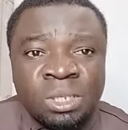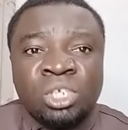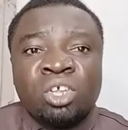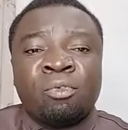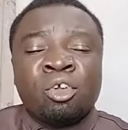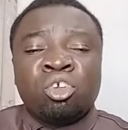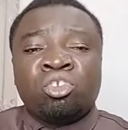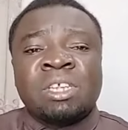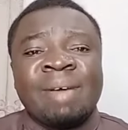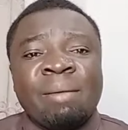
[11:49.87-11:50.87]
So for you to
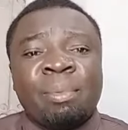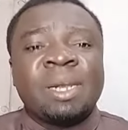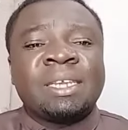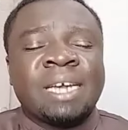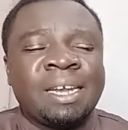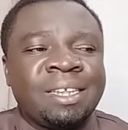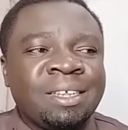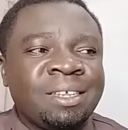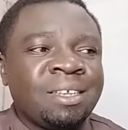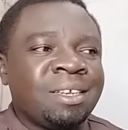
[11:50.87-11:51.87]
survive
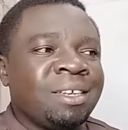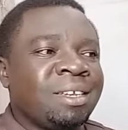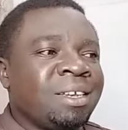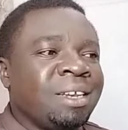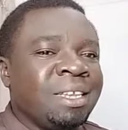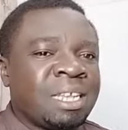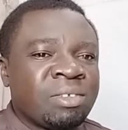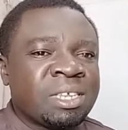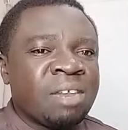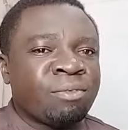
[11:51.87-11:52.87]
politically, distance
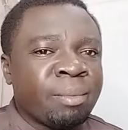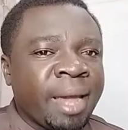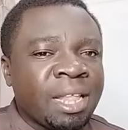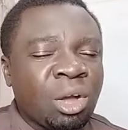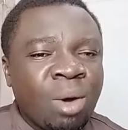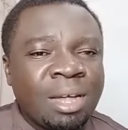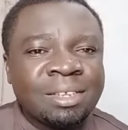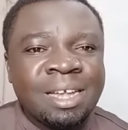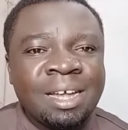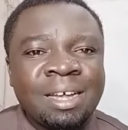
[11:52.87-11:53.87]
yourself from Kenya
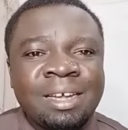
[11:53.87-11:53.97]
Kwanza